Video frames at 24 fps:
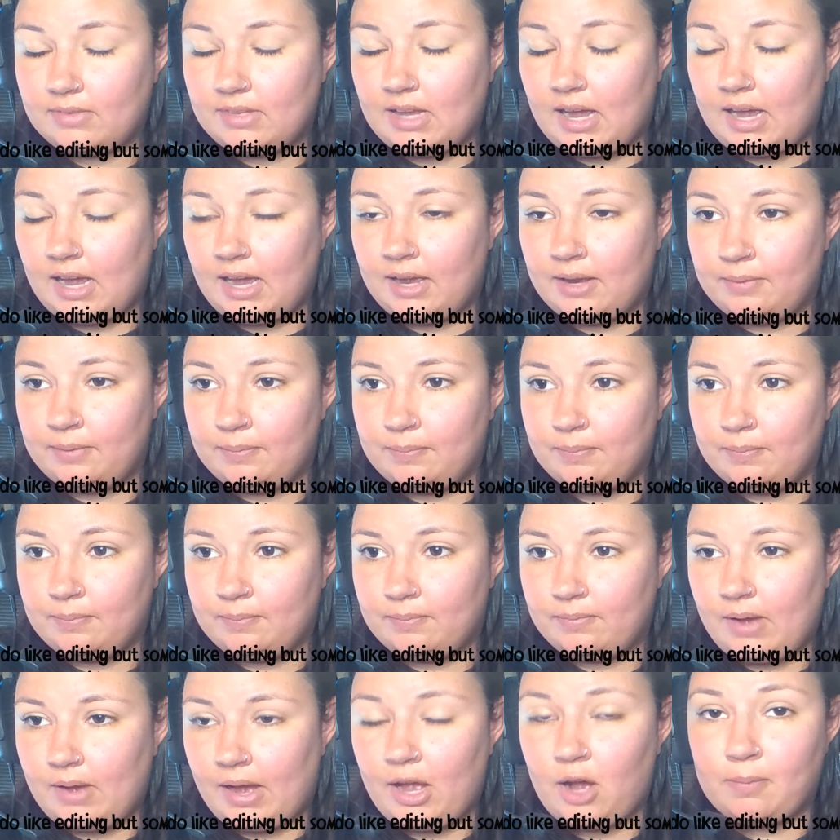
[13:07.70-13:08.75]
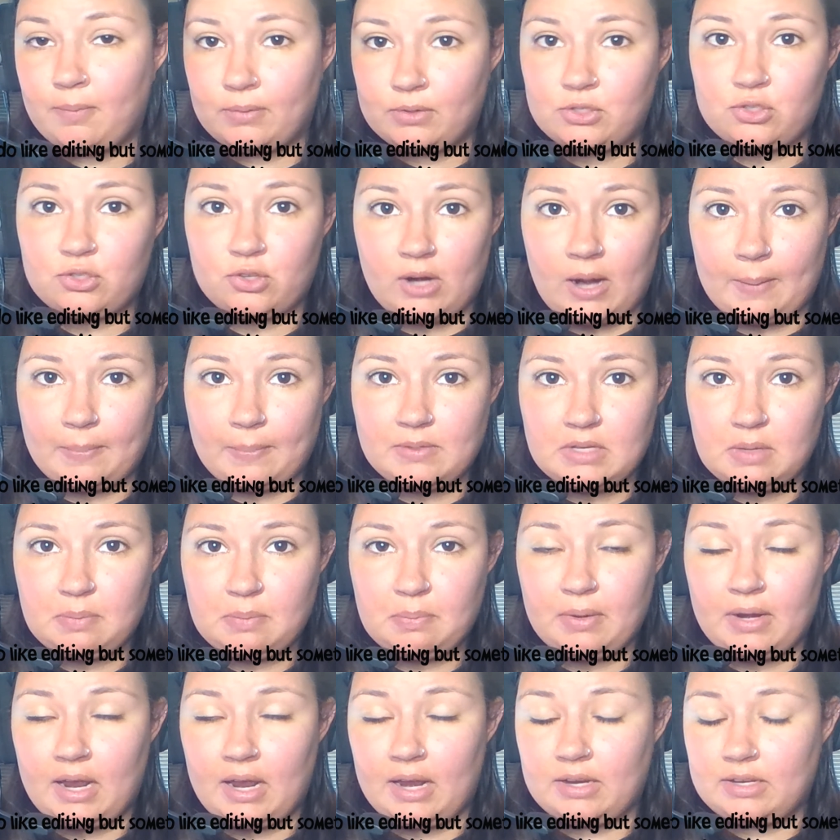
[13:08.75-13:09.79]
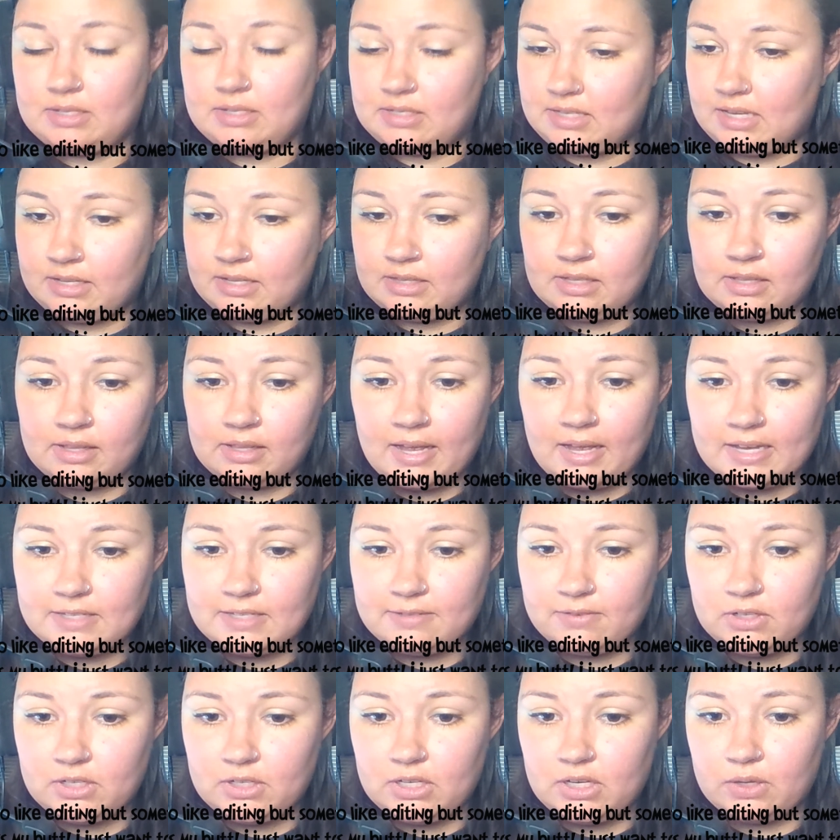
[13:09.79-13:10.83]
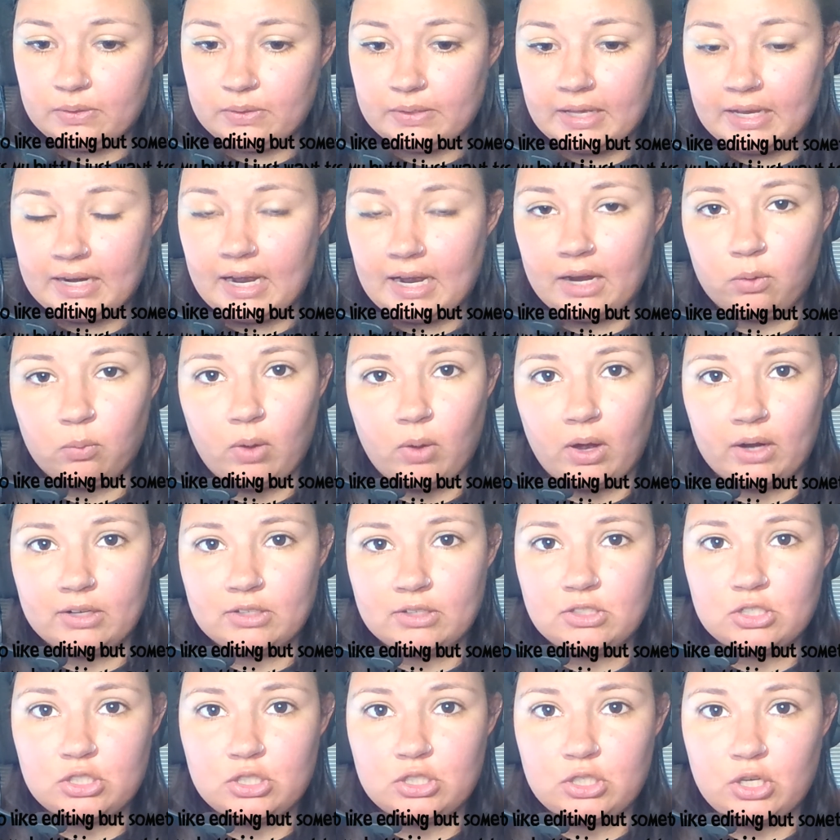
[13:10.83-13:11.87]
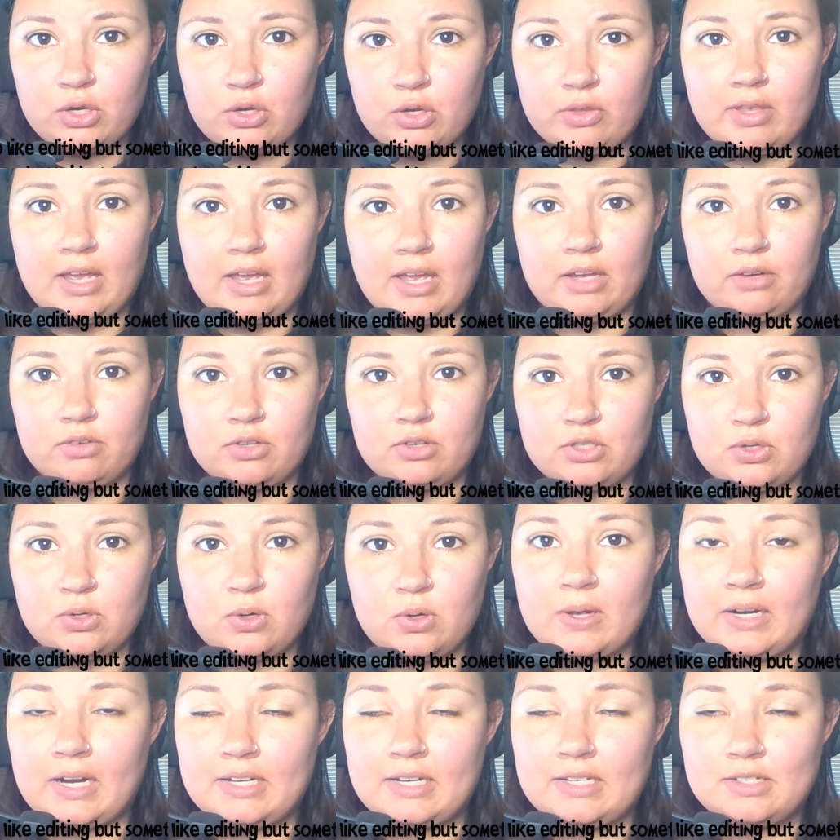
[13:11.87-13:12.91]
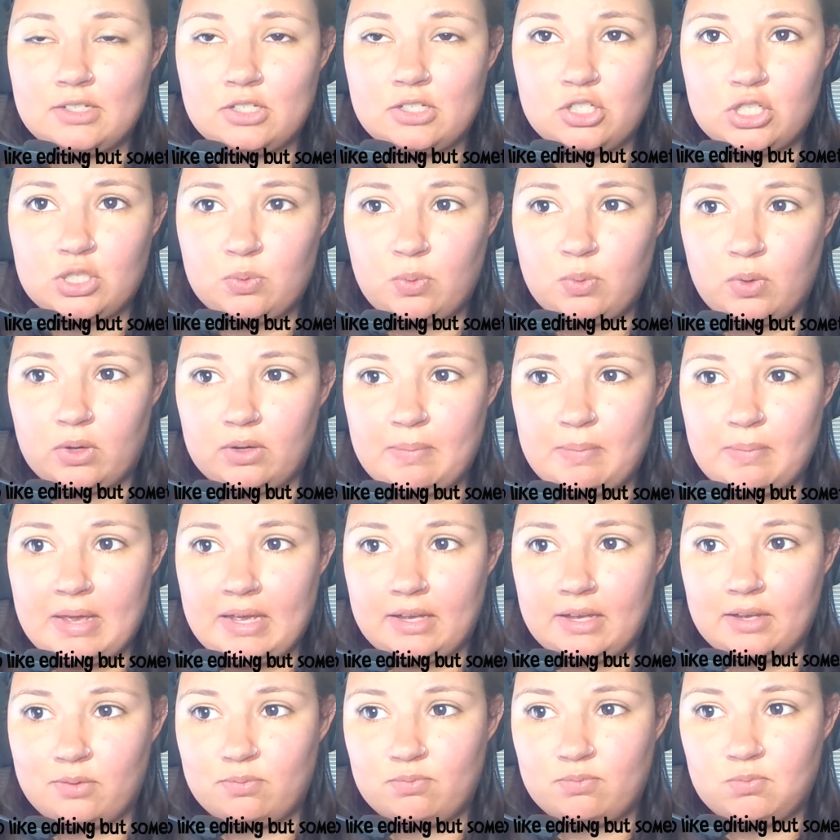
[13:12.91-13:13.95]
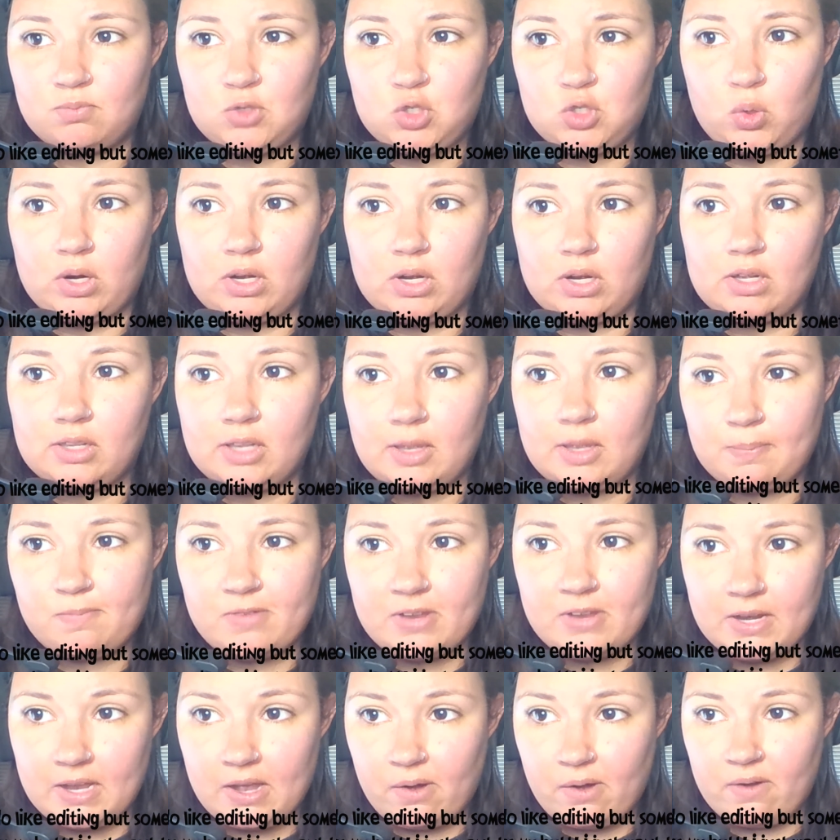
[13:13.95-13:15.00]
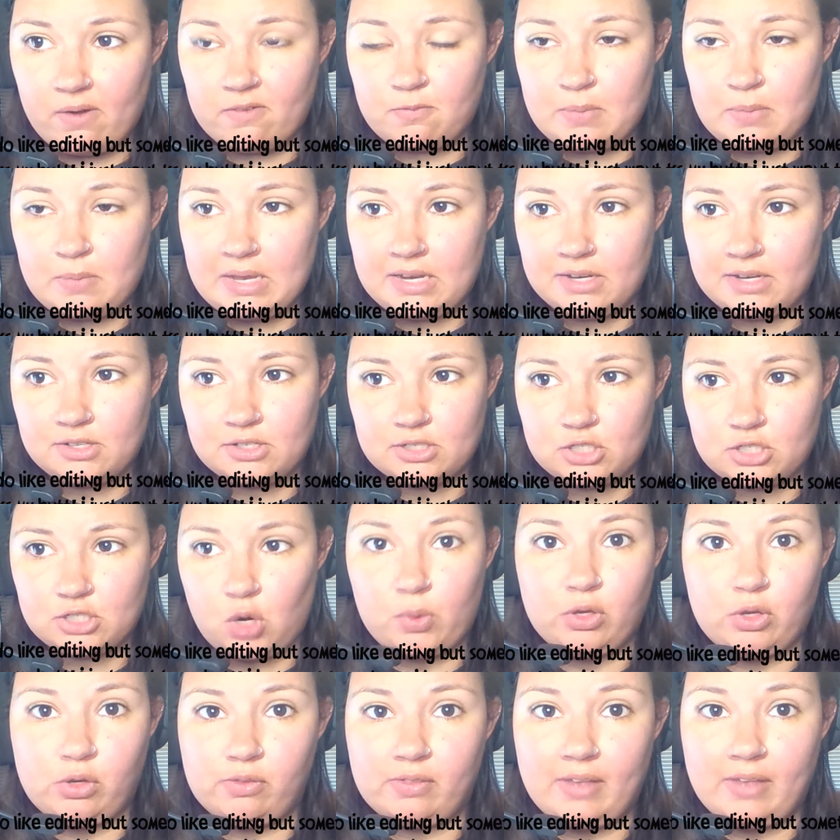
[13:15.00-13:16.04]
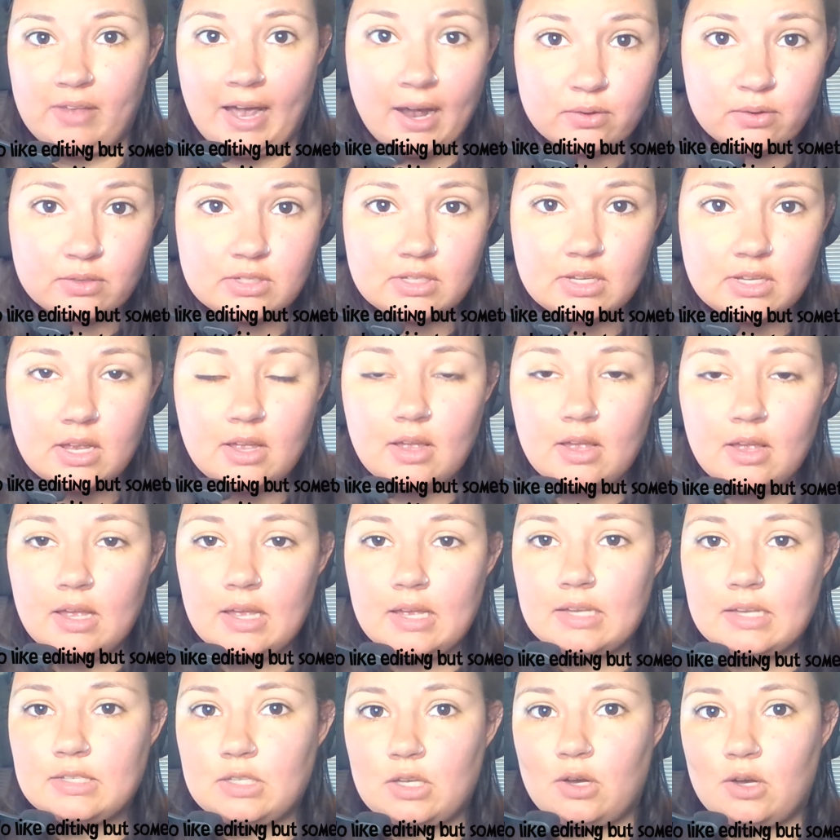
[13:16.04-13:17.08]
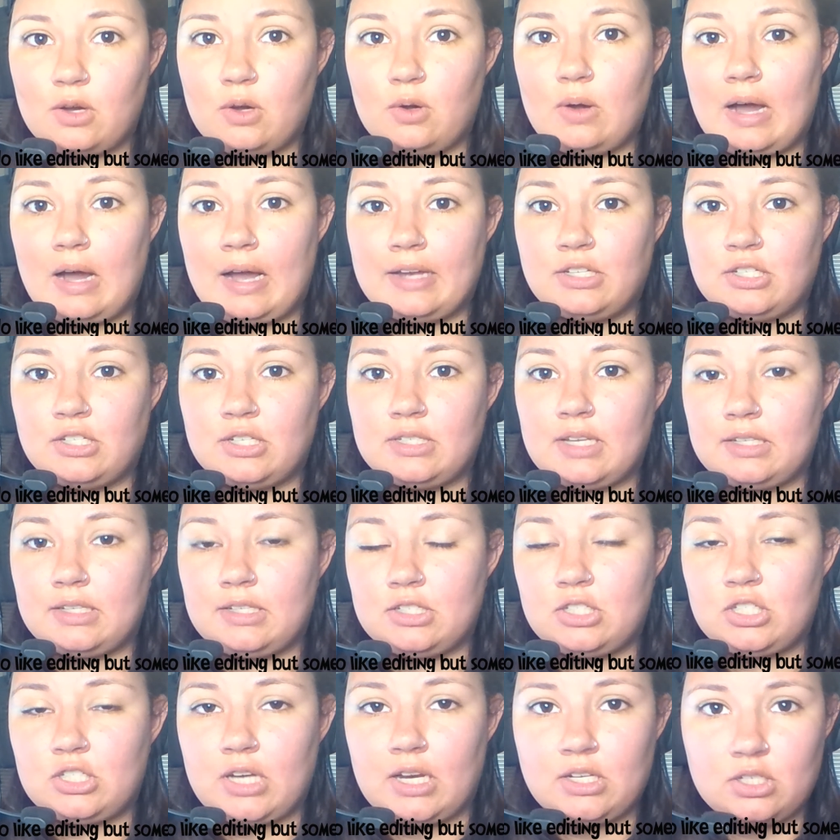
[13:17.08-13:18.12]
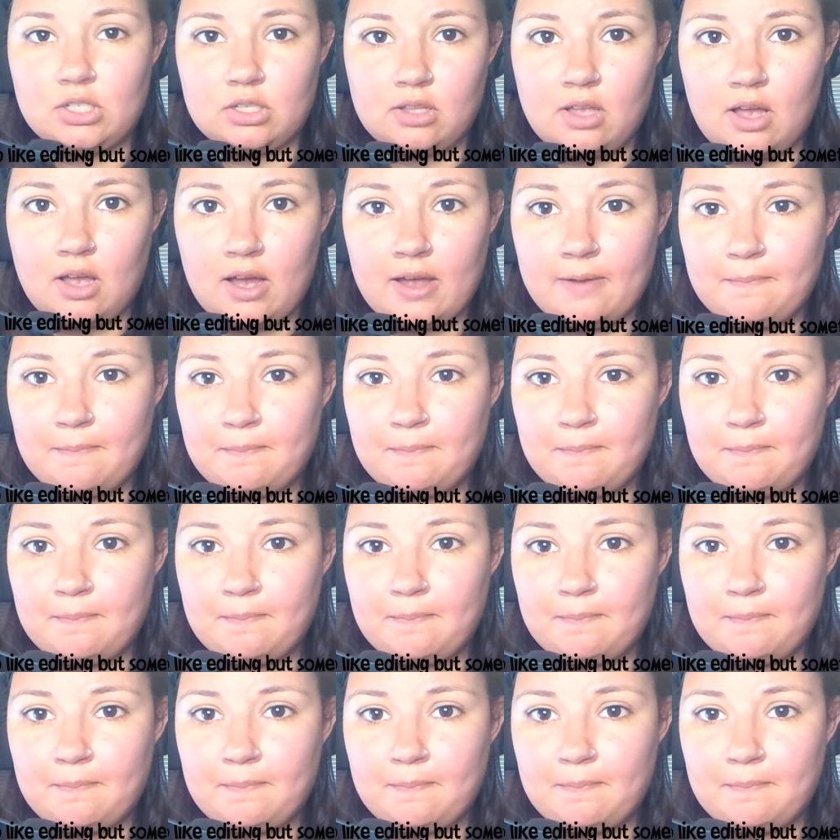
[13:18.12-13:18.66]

I I almost scrapped it. But I said in the last video that I wanted to show you the end result, and I didn't just want to make a short clip video of me just showing you the house. So I just had to change a lot.